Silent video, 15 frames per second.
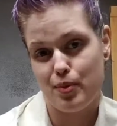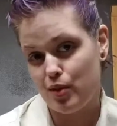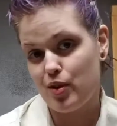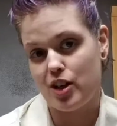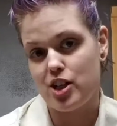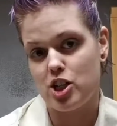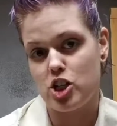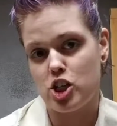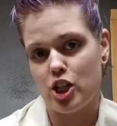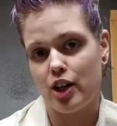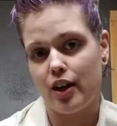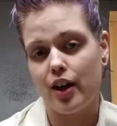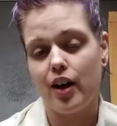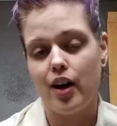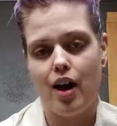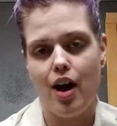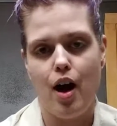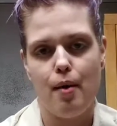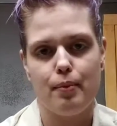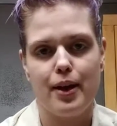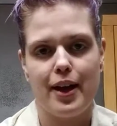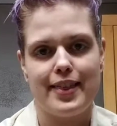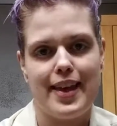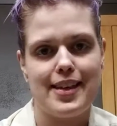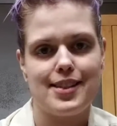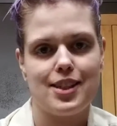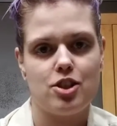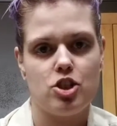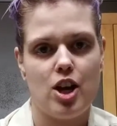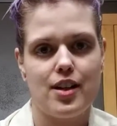conditioner like they
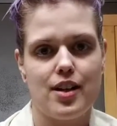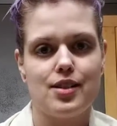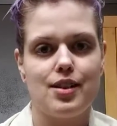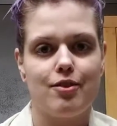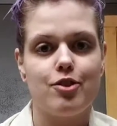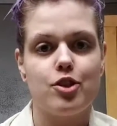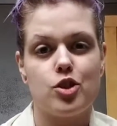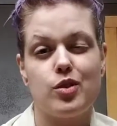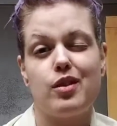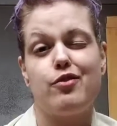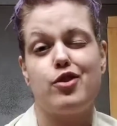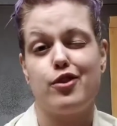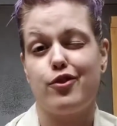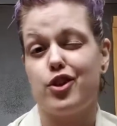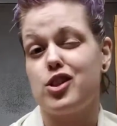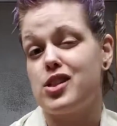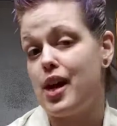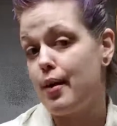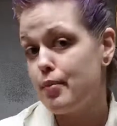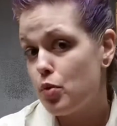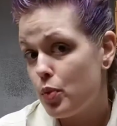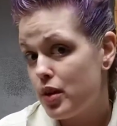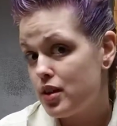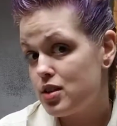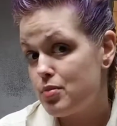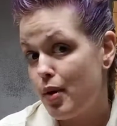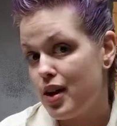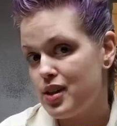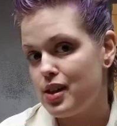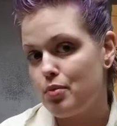suggest if you're doing it for the first time and want to
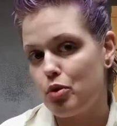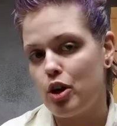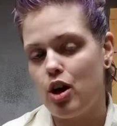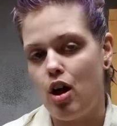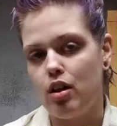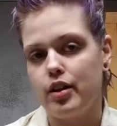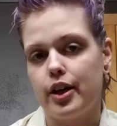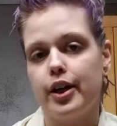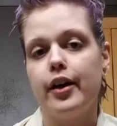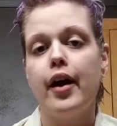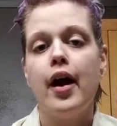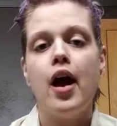deposit more color,